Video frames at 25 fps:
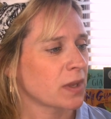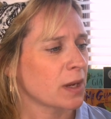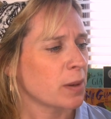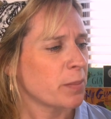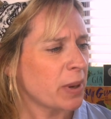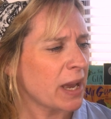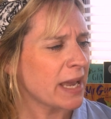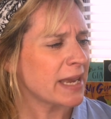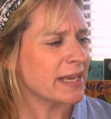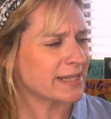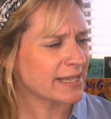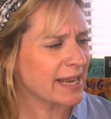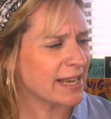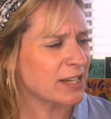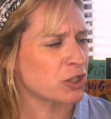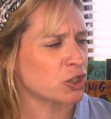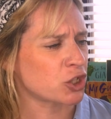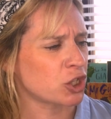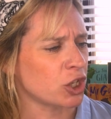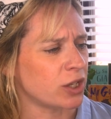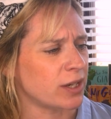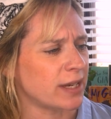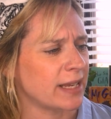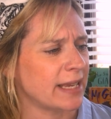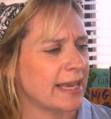"Pay
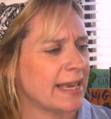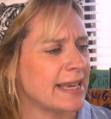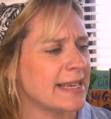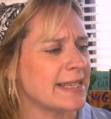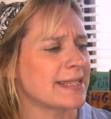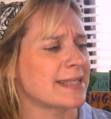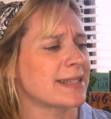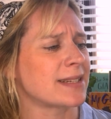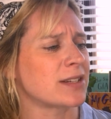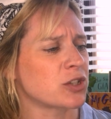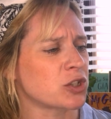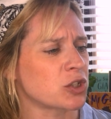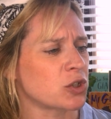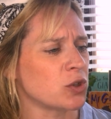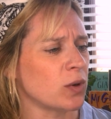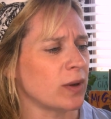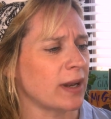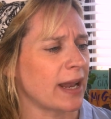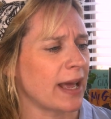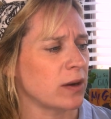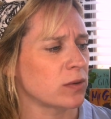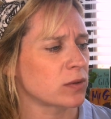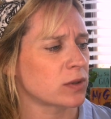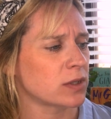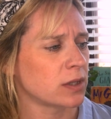attention," hissed
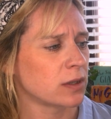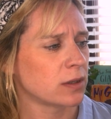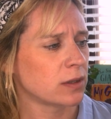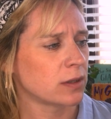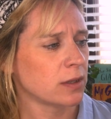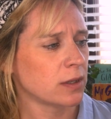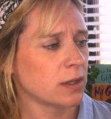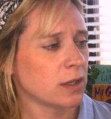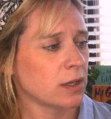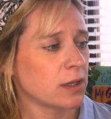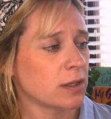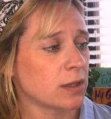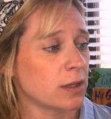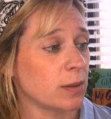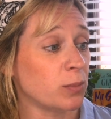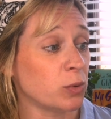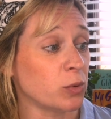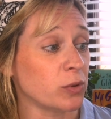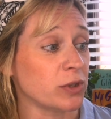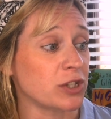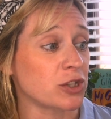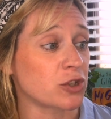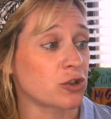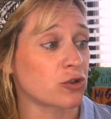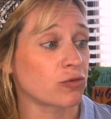Snotlout. The
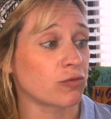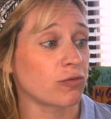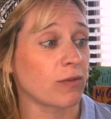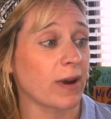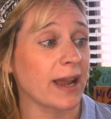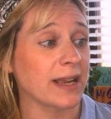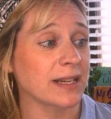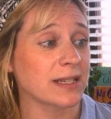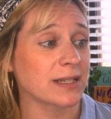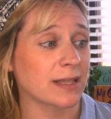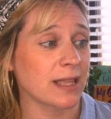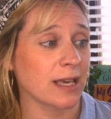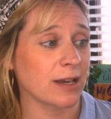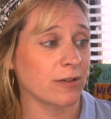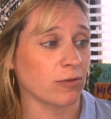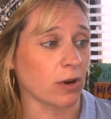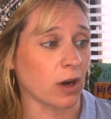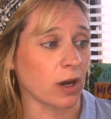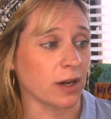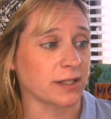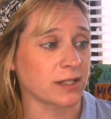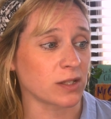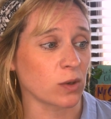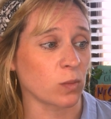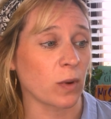boys dragged their
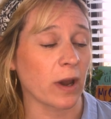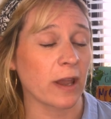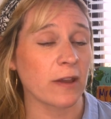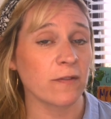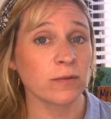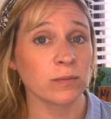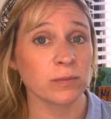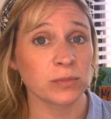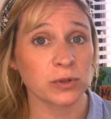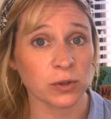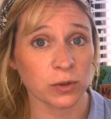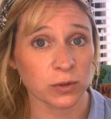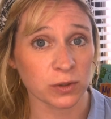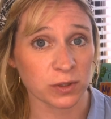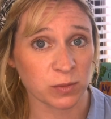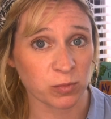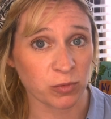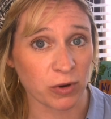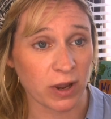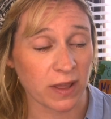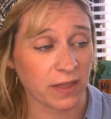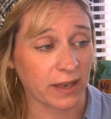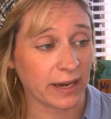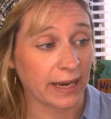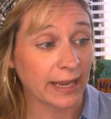eyes away from Dog's
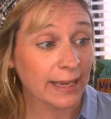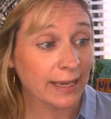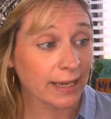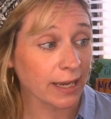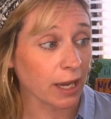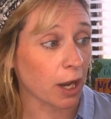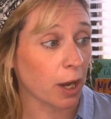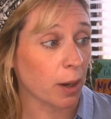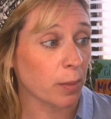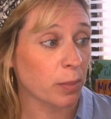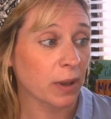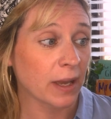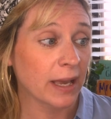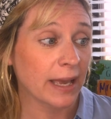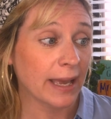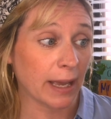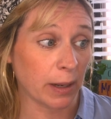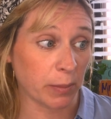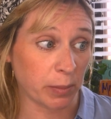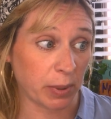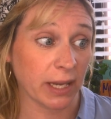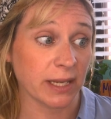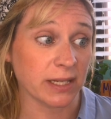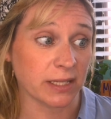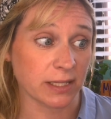Breath and Hiccup
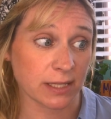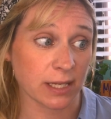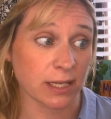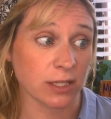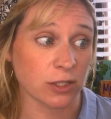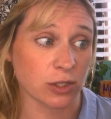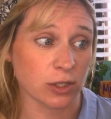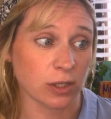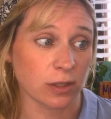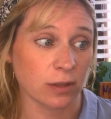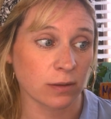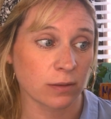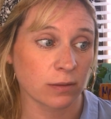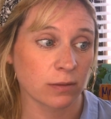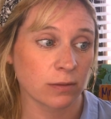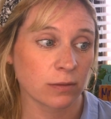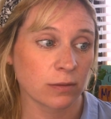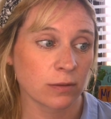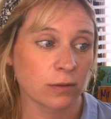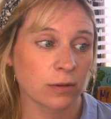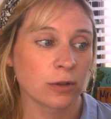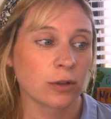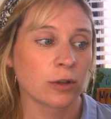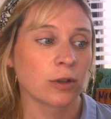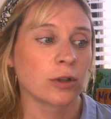and paid attention.
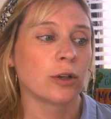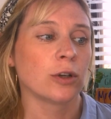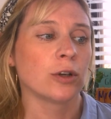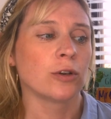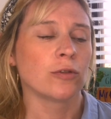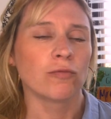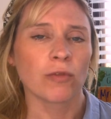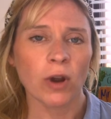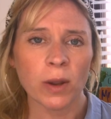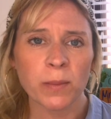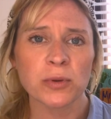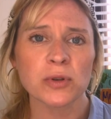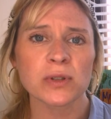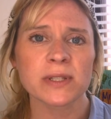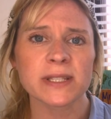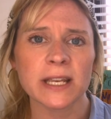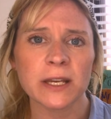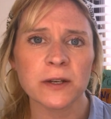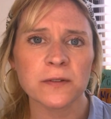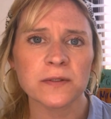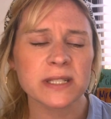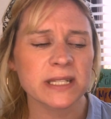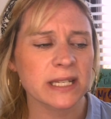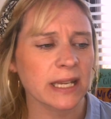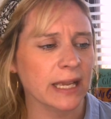"Rope
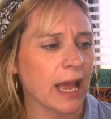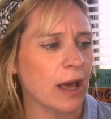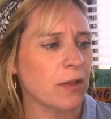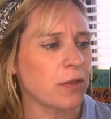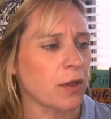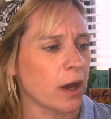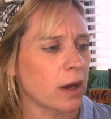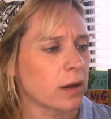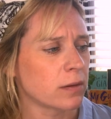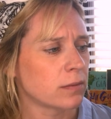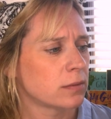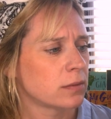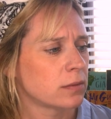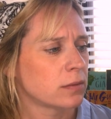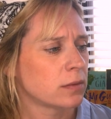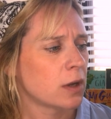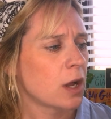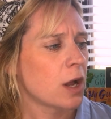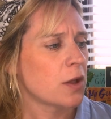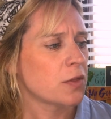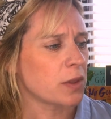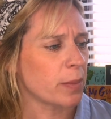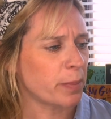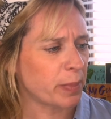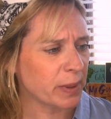yourselves together.
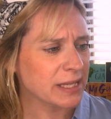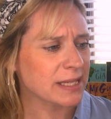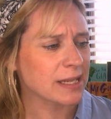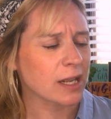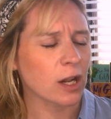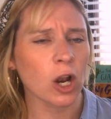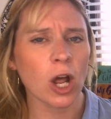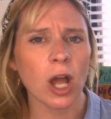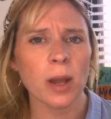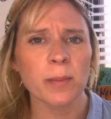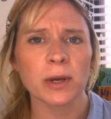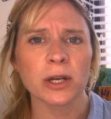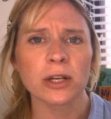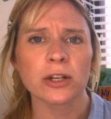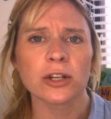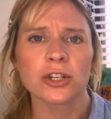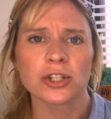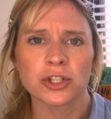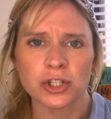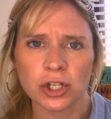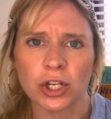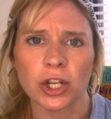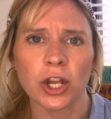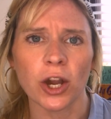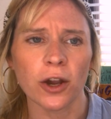The best climber
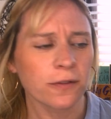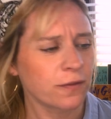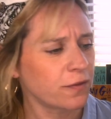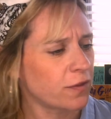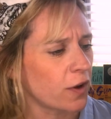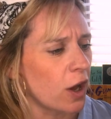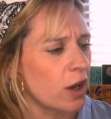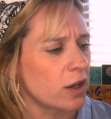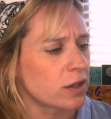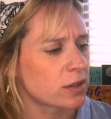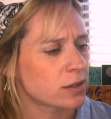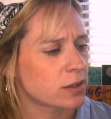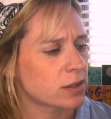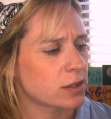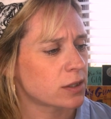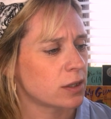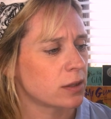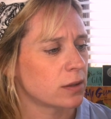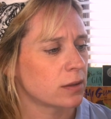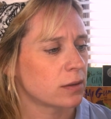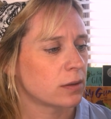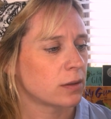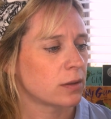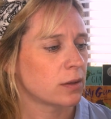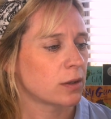should go first."
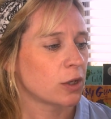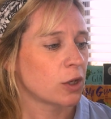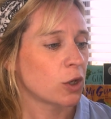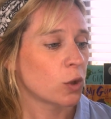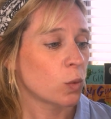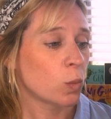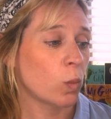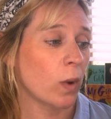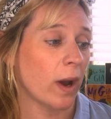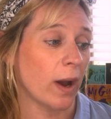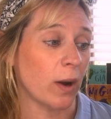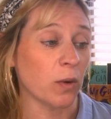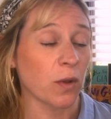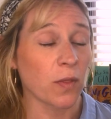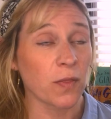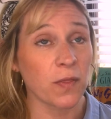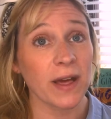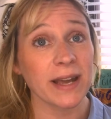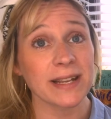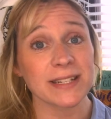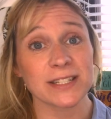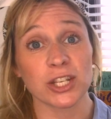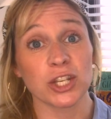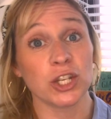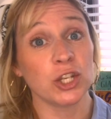"Well,
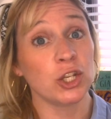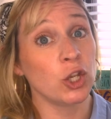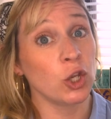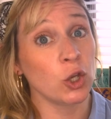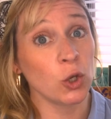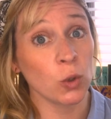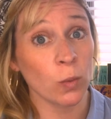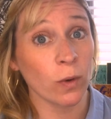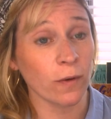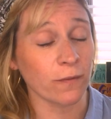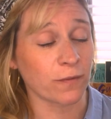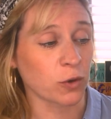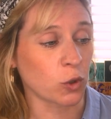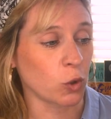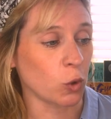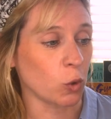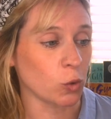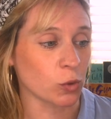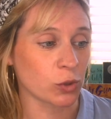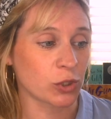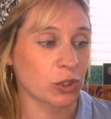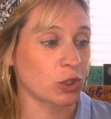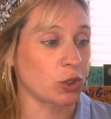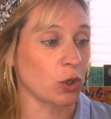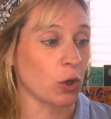that's you, of
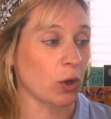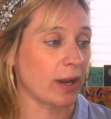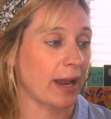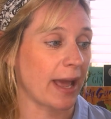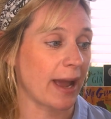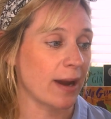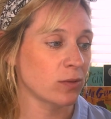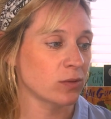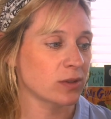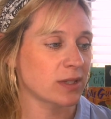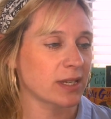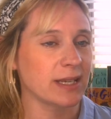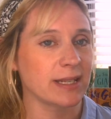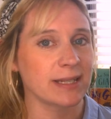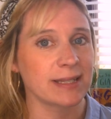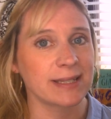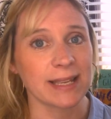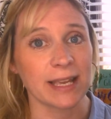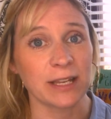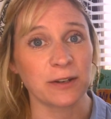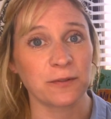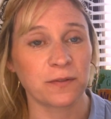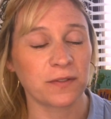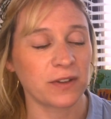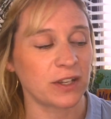course, Snotlout,"
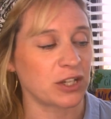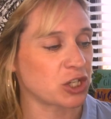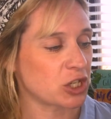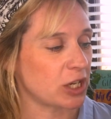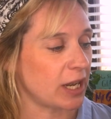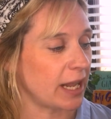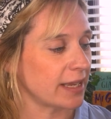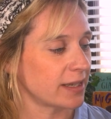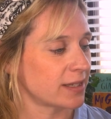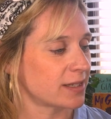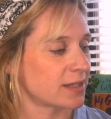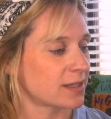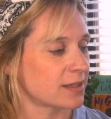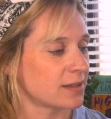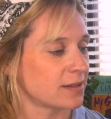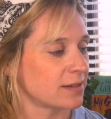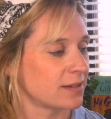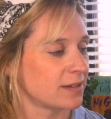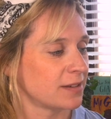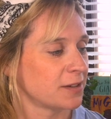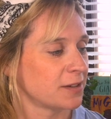said Fishlegs.